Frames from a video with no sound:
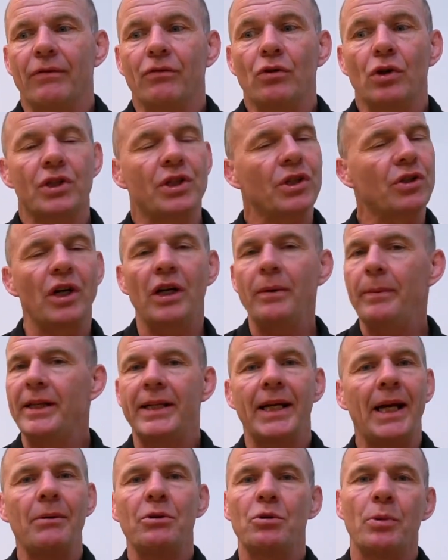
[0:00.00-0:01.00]
Of course, there's going to be
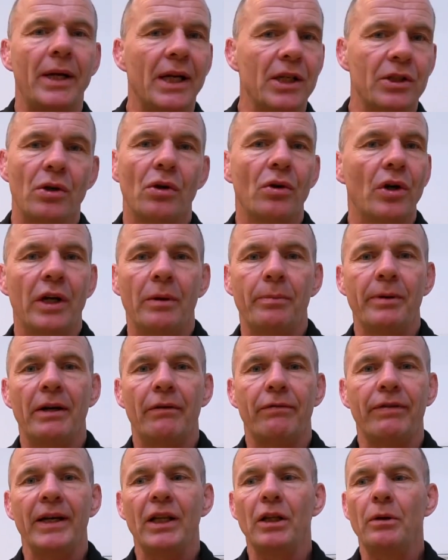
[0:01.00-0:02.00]
times when that's not going to be
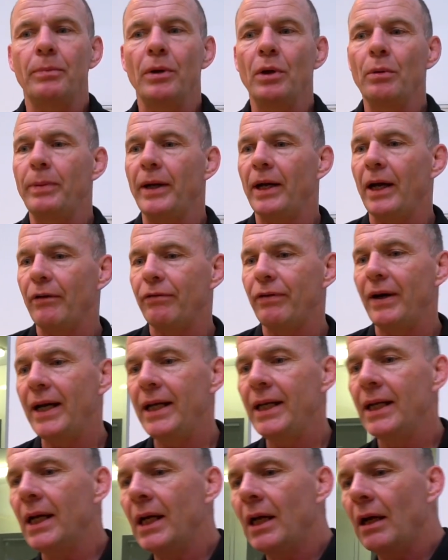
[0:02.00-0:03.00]
available, but if
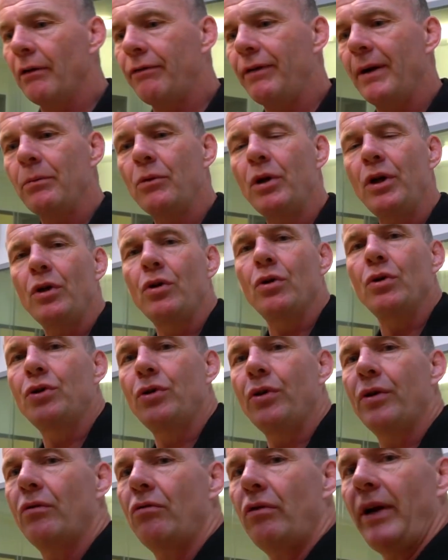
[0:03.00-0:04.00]
I'm going to go
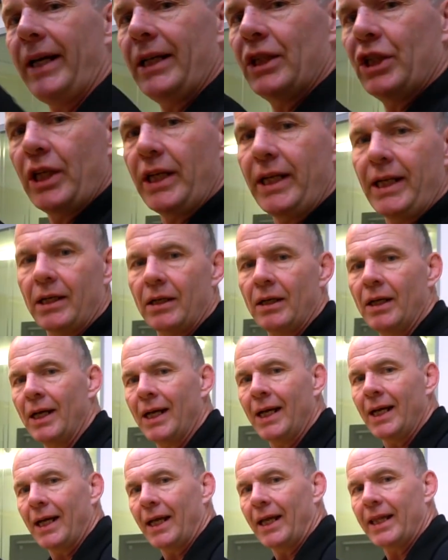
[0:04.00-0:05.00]
to the range here,
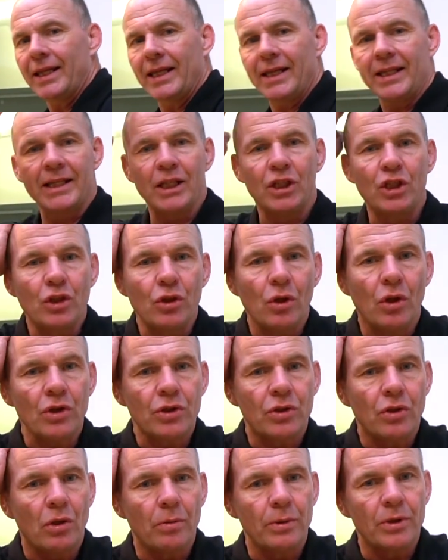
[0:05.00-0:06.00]
the
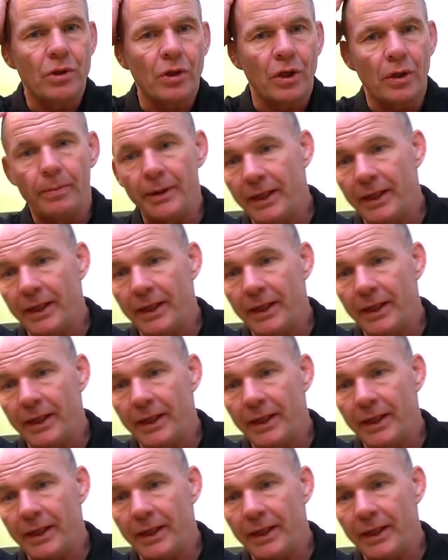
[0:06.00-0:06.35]
shot's always going